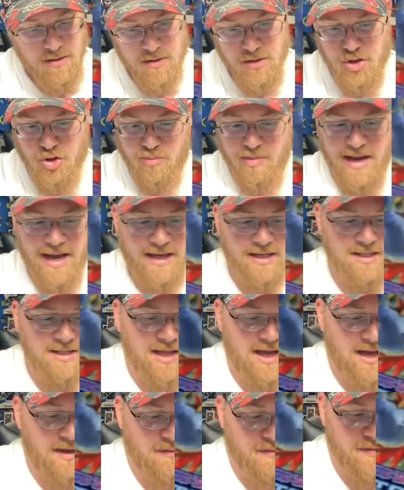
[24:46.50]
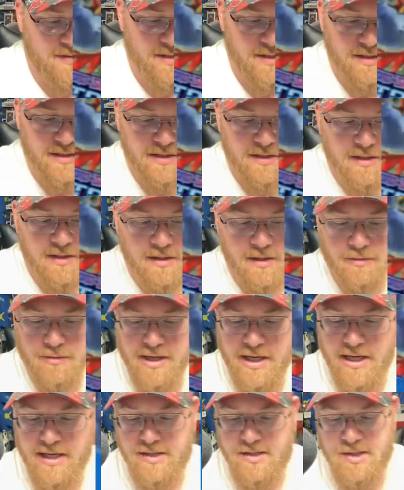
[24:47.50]
Two packs left.
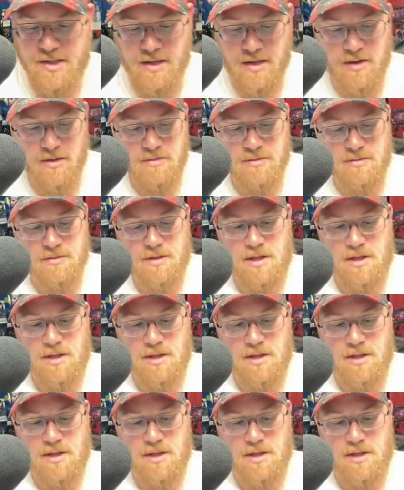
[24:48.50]
Three hits, though.